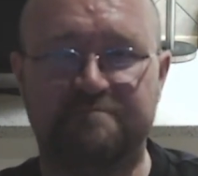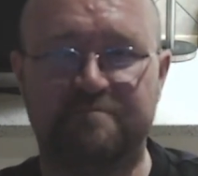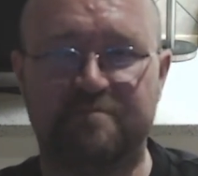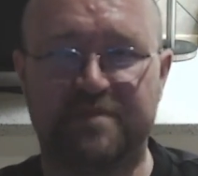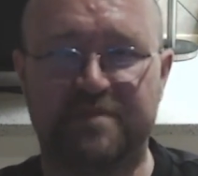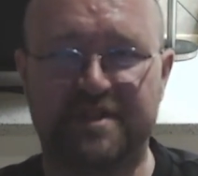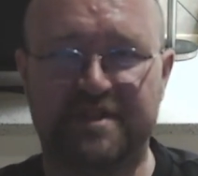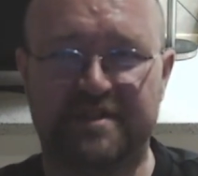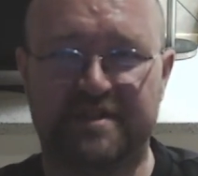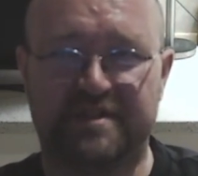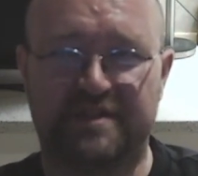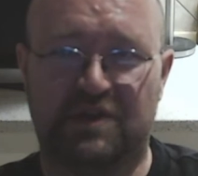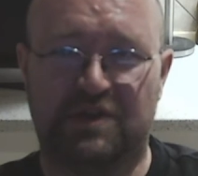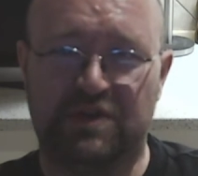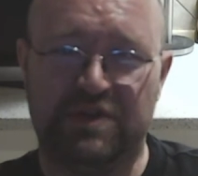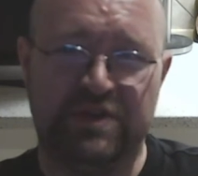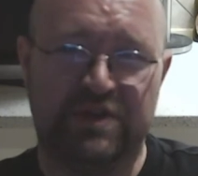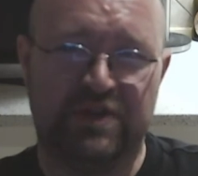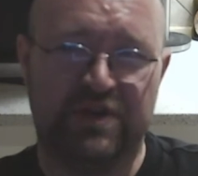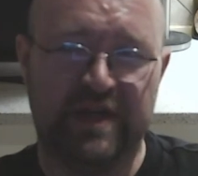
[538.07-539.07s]
But all
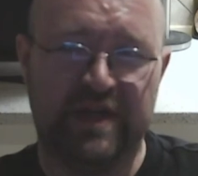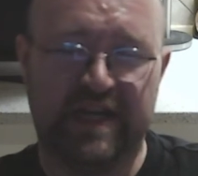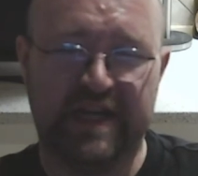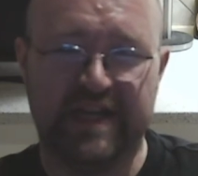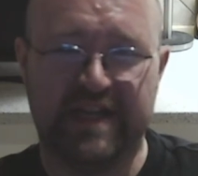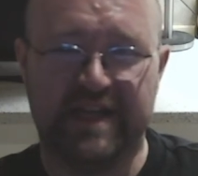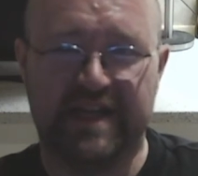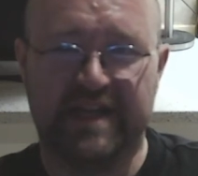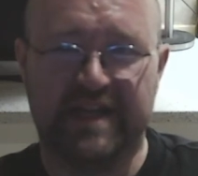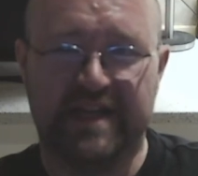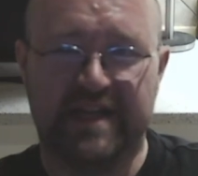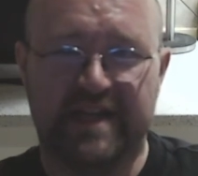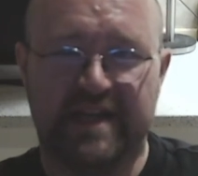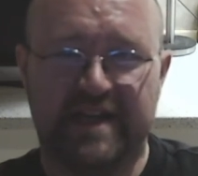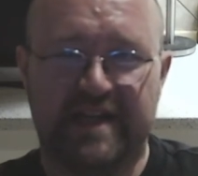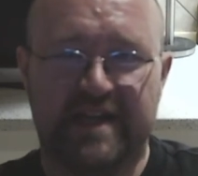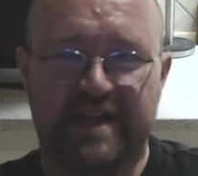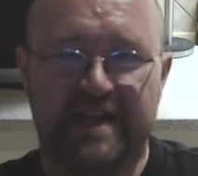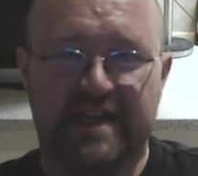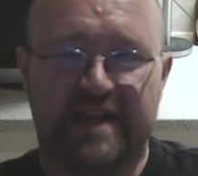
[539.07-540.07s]
in all, like
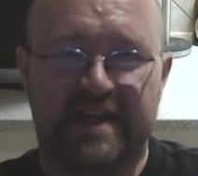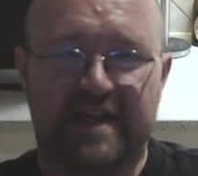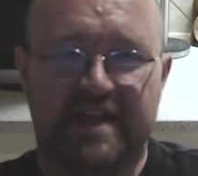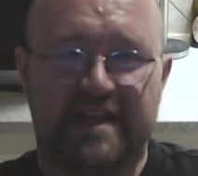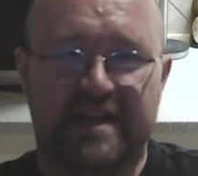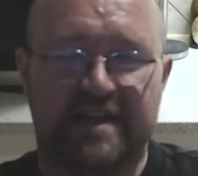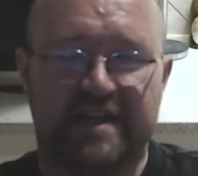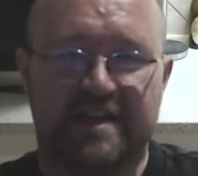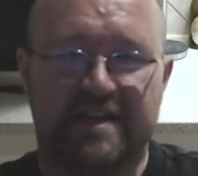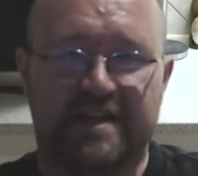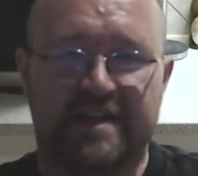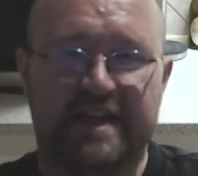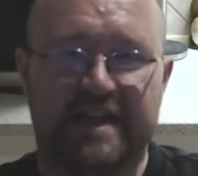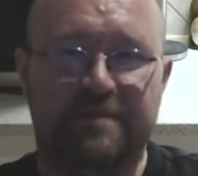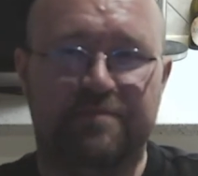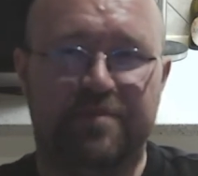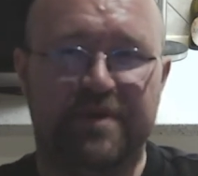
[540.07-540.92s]
that